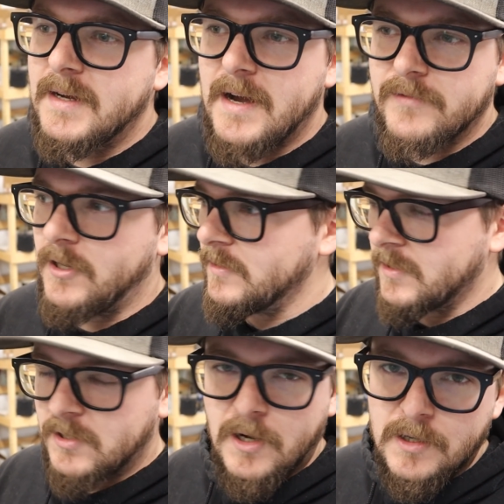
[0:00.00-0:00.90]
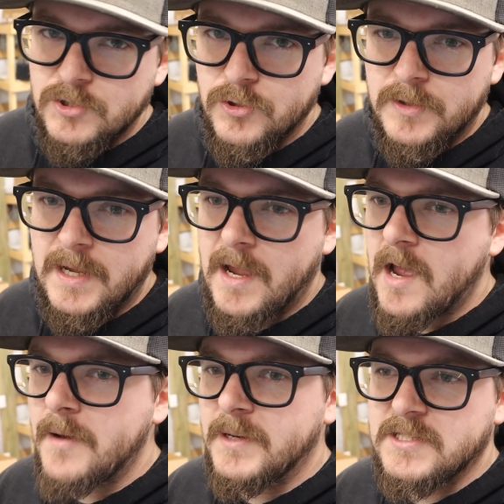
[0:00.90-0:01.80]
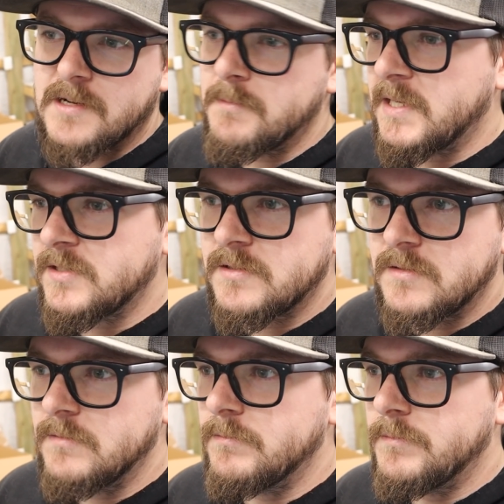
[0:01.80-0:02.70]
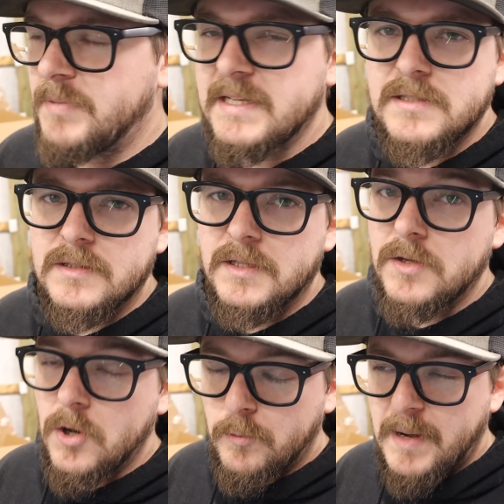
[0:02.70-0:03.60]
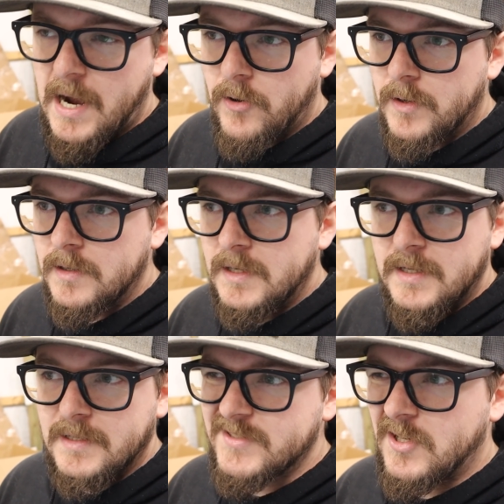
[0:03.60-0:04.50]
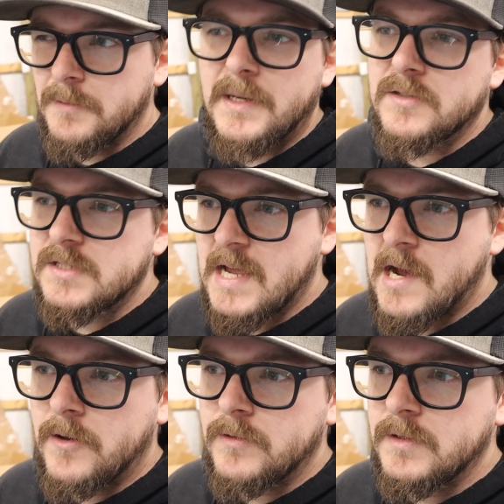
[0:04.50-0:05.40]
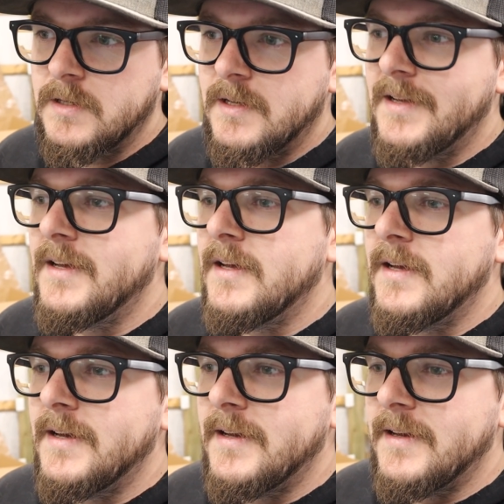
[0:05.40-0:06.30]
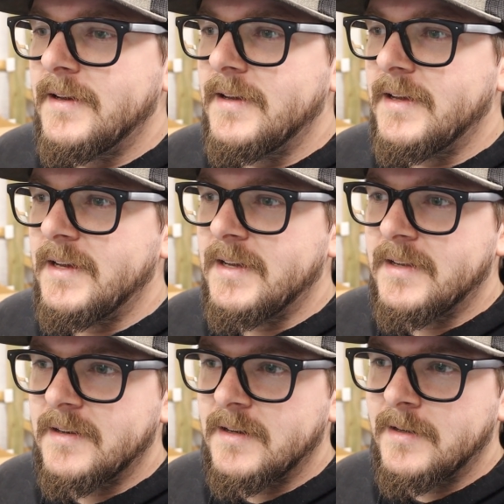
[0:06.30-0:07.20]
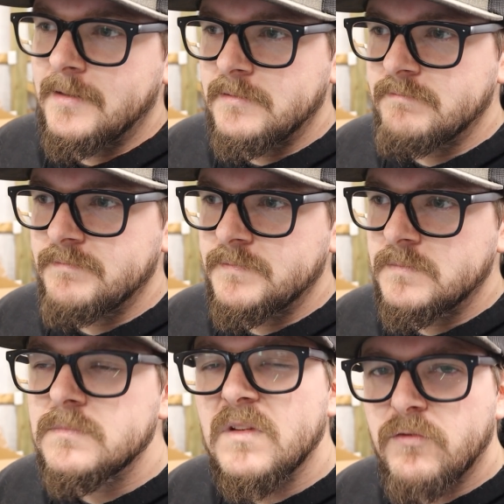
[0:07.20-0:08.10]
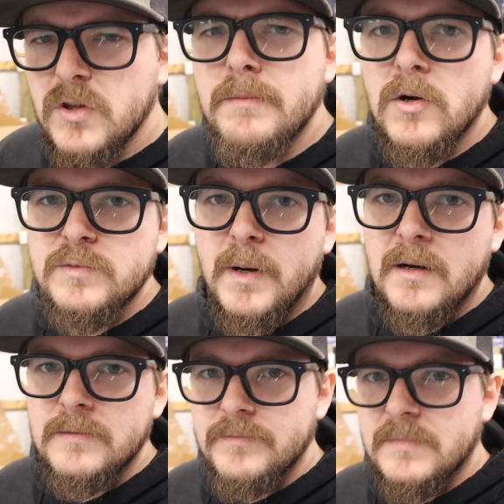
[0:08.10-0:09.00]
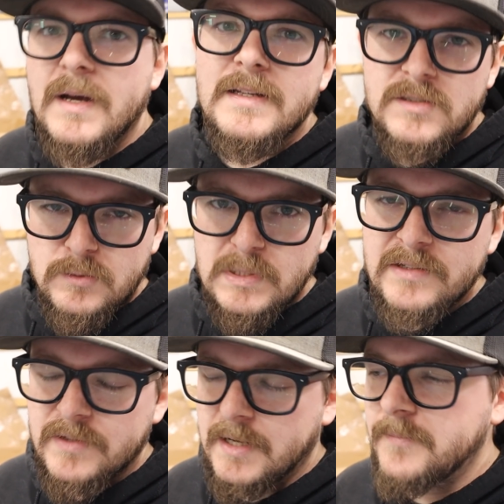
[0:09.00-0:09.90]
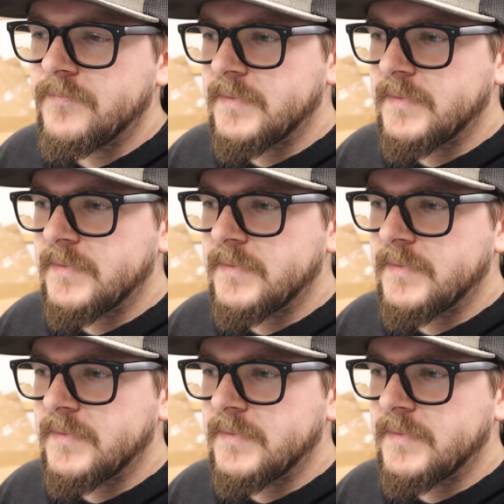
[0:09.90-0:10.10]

I've called it a car show cam. I said it makes basically no power. It's all about sound. And uh, for the most part, I still believe that.